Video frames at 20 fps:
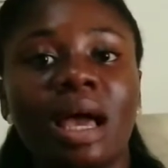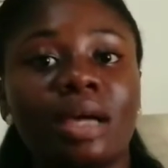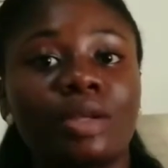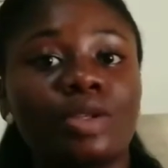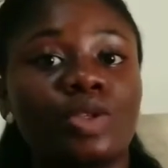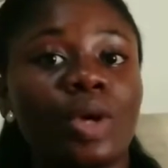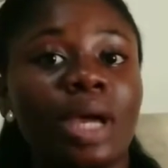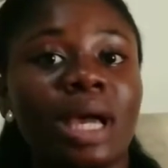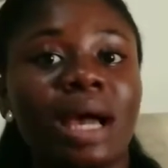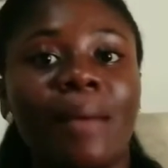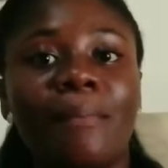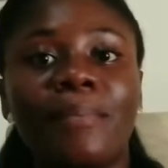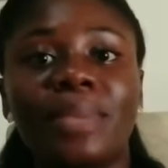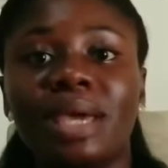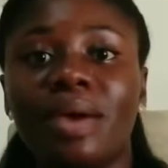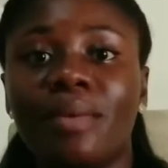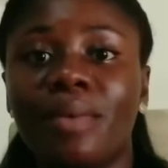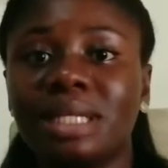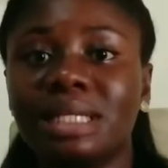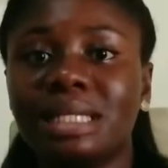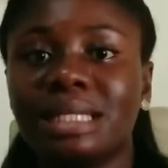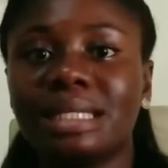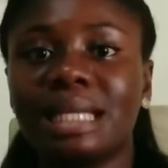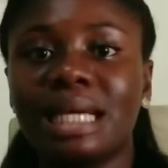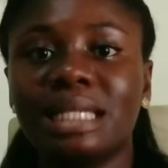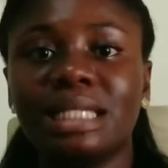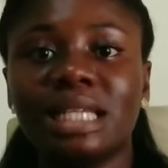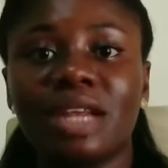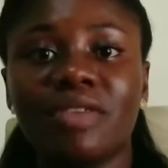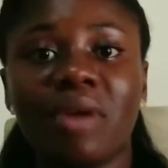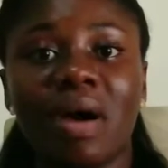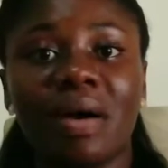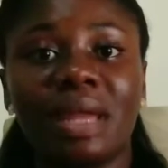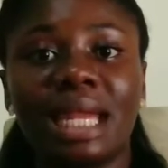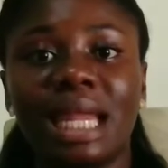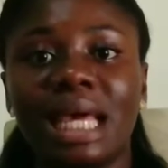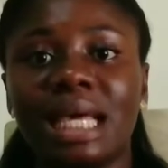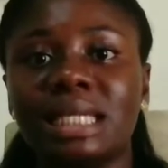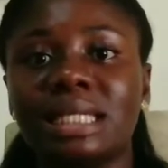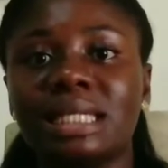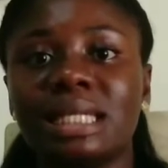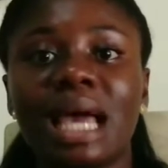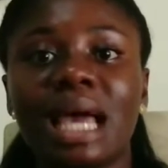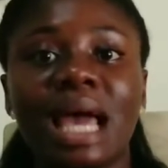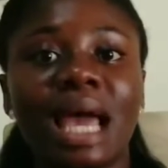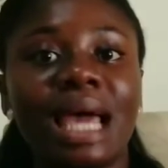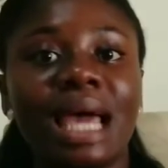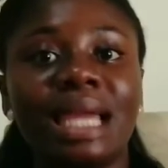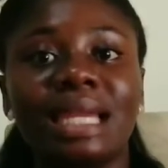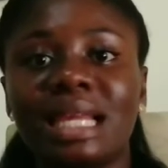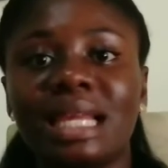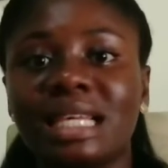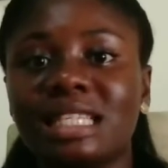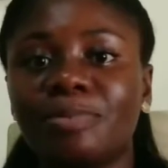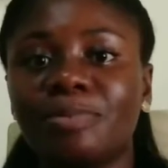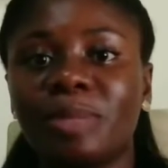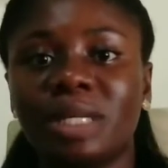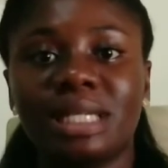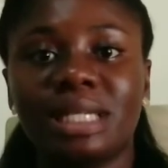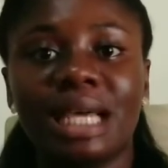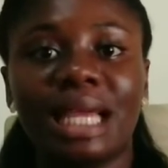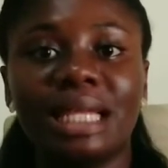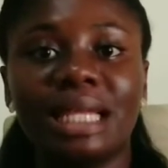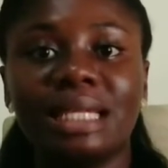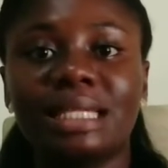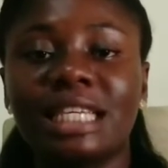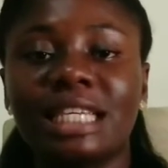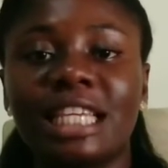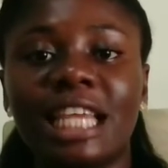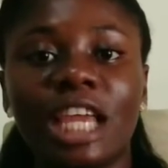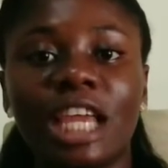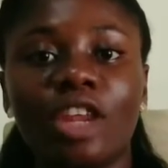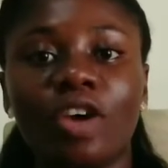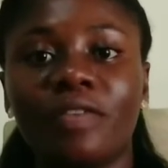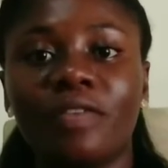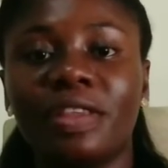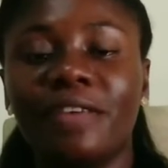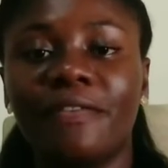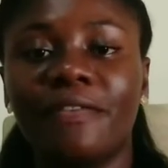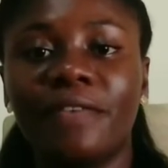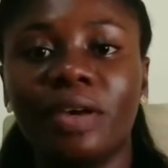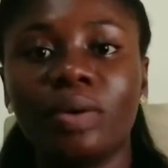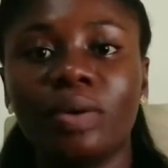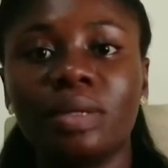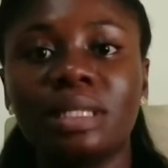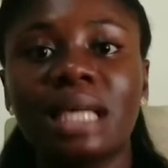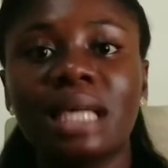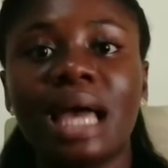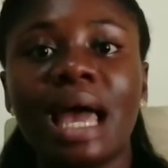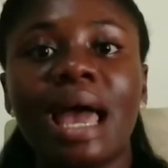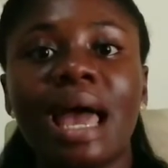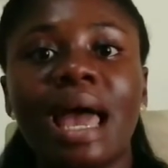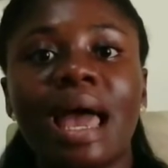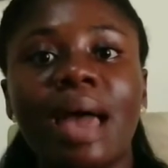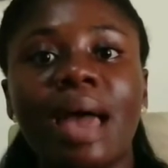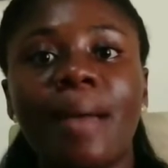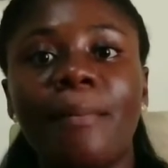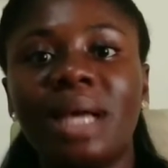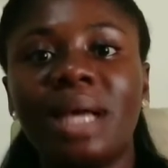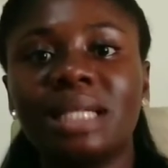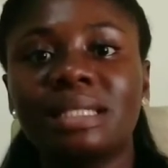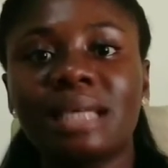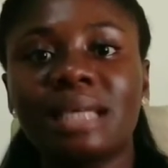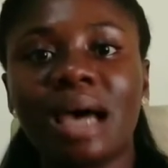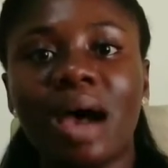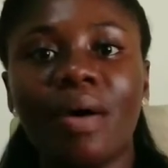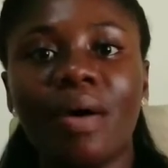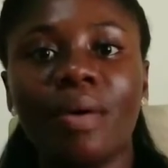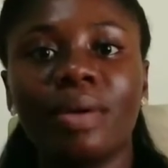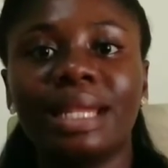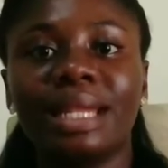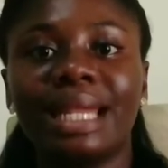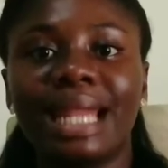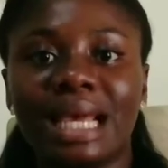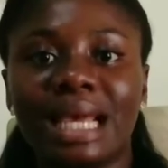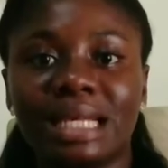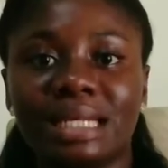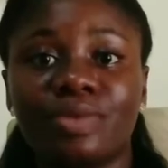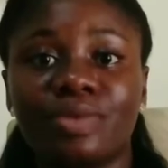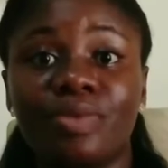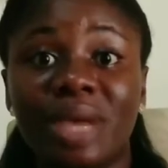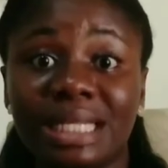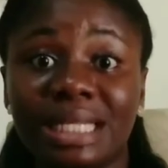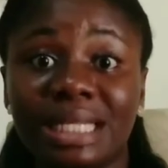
And so you can be a registered general nurse, a nurse specialist in any of the fields, a mental nurse